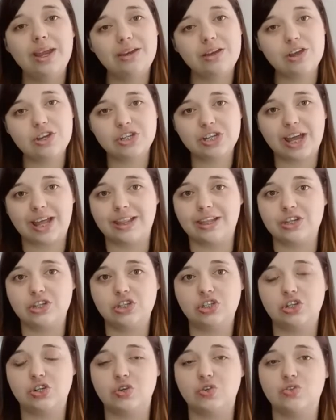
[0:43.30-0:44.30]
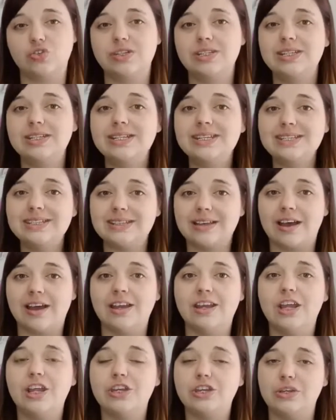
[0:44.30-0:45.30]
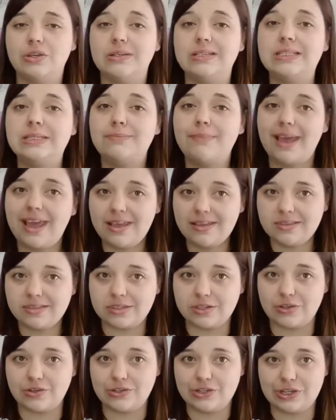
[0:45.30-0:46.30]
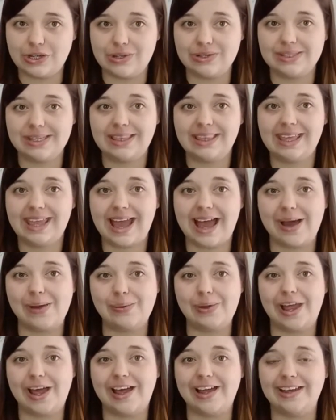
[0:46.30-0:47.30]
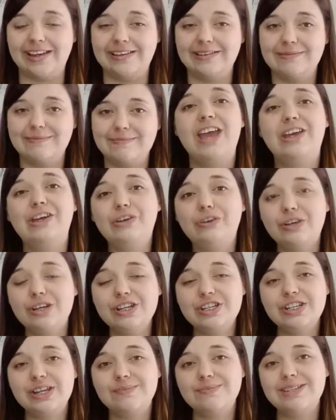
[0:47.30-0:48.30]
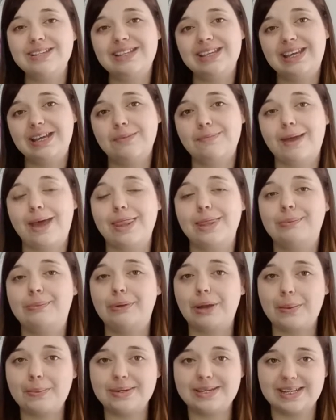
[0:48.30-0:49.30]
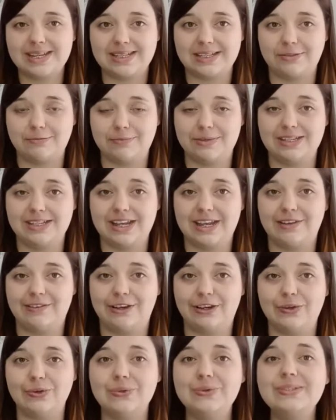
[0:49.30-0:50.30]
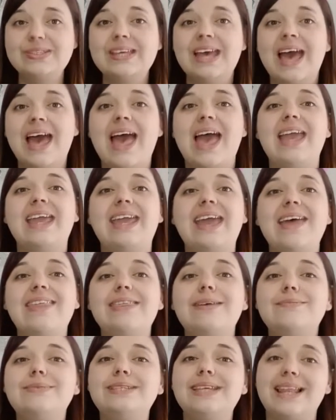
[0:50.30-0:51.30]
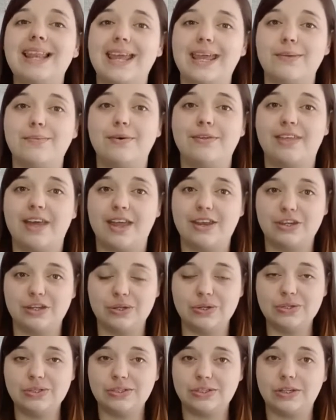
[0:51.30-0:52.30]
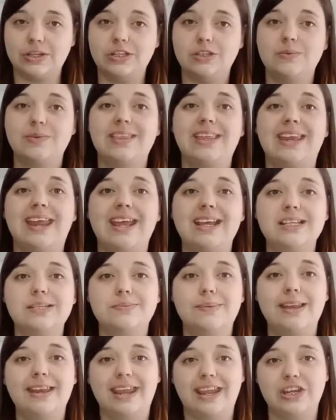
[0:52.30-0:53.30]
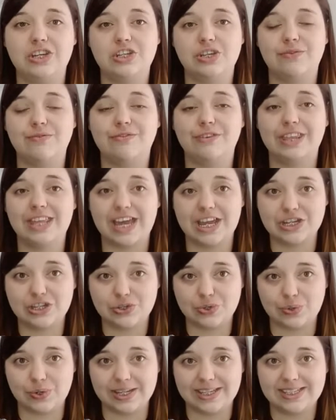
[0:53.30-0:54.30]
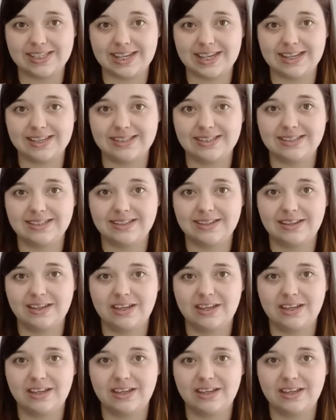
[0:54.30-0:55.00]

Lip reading: not challenge children to design a new spacesuit using the outline? Encourage them to think about the properties of materials and get them to label their new suit with an explanation for their choices.